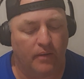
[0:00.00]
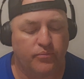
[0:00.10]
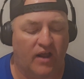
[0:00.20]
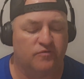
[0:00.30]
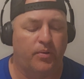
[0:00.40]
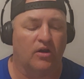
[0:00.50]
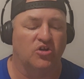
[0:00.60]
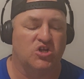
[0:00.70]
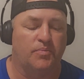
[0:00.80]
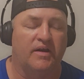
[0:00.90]
Bryce
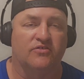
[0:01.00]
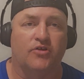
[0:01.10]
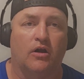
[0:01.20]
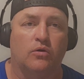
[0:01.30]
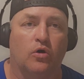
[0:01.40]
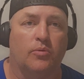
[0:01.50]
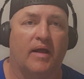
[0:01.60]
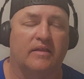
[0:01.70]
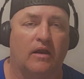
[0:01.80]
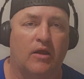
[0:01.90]
Perkins should be the starting
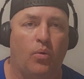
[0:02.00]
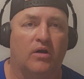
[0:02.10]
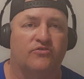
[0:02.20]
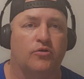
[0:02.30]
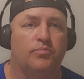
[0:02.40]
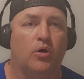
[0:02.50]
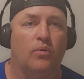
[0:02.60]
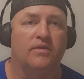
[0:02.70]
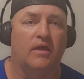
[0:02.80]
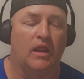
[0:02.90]
quarterback there. He won the Super Bowl
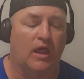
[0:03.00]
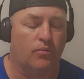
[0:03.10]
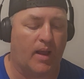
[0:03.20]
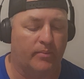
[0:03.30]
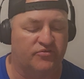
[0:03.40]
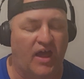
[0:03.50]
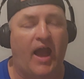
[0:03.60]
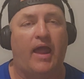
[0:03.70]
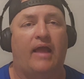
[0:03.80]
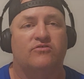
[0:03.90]
with the LA Rams,
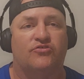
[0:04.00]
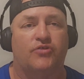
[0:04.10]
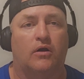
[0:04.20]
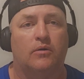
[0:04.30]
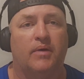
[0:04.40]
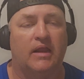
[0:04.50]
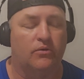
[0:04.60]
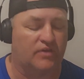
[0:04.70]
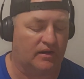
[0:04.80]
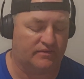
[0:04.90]
not as a starter, but he
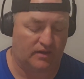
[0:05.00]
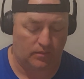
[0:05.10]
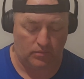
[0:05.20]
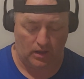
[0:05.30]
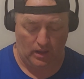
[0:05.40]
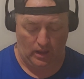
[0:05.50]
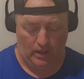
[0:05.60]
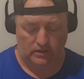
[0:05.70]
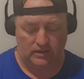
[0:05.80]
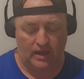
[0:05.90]
was on the team.
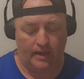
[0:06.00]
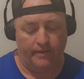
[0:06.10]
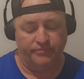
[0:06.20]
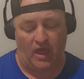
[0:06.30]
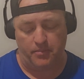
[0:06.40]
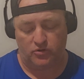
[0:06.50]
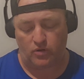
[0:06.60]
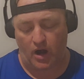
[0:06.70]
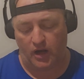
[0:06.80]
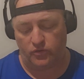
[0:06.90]
Okay, Nate
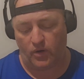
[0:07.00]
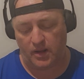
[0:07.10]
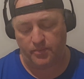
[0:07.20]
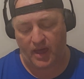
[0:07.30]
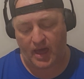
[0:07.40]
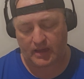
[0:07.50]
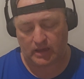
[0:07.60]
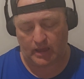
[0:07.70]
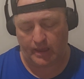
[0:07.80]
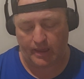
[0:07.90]
McCrary, running back,
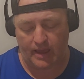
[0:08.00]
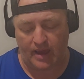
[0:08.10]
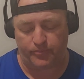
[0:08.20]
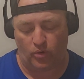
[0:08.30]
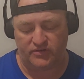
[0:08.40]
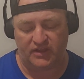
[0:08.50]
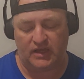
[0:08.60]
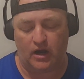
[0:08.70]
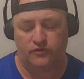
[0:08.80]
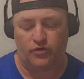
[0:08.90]
he had 14
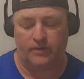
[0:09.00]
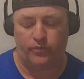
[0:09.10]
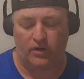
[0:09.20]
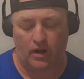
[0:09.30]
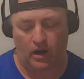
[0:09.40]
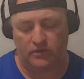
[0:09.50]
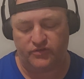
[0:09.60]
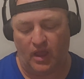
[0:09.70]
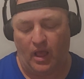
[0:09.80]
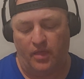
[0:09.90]
carries, 34 yards.
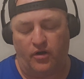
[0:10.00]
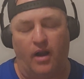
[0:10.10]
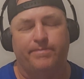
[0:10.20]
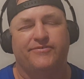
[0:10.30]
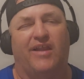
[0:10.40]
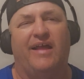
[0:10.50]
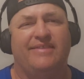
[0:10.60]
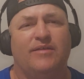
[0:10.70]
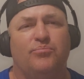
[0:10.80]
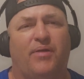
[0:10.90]
Their offensive
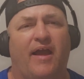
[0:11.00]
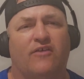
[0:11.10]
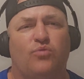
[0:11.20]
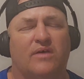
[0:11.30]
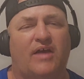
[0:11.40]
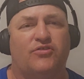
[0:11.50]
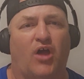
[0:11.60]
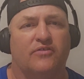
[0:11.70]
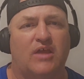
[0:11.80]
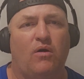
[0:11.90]
line didn't play as well as I
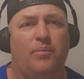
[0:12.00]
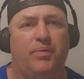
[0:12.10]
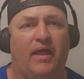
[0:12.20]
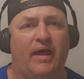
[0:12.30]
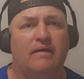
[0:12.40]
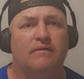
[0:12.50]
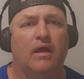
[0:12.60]
thought they would play,